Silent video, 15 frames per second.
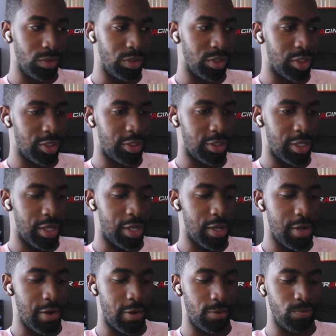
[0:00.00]
Just,
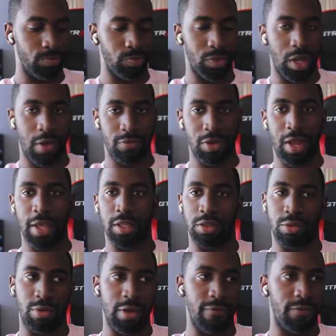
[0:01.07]
uh, after like
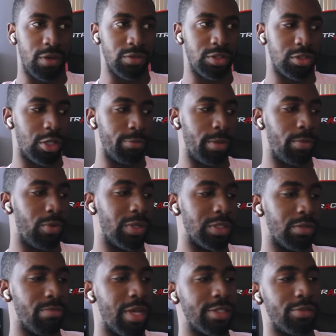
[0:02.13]
three, four songs, people
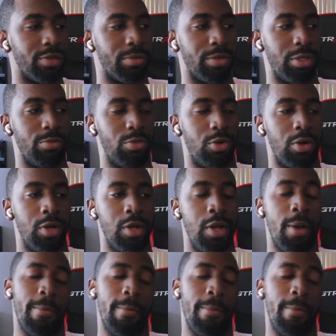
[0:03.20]
wasn't messing with him no more.